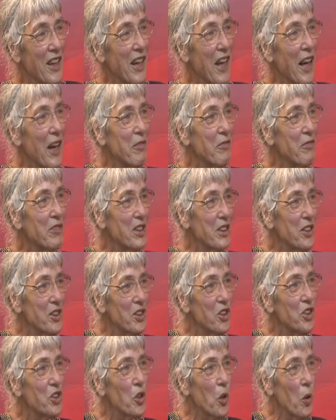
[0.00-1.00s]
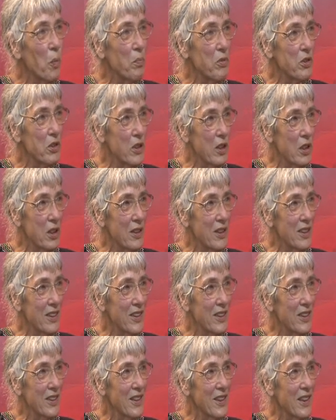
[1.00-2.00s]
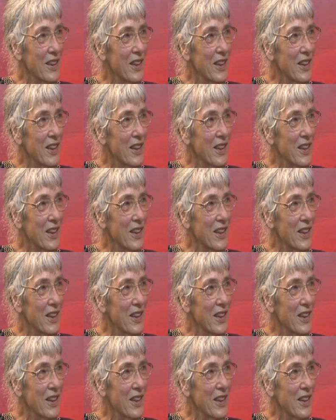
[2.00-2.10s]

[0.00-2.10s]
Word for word: Africa stops this.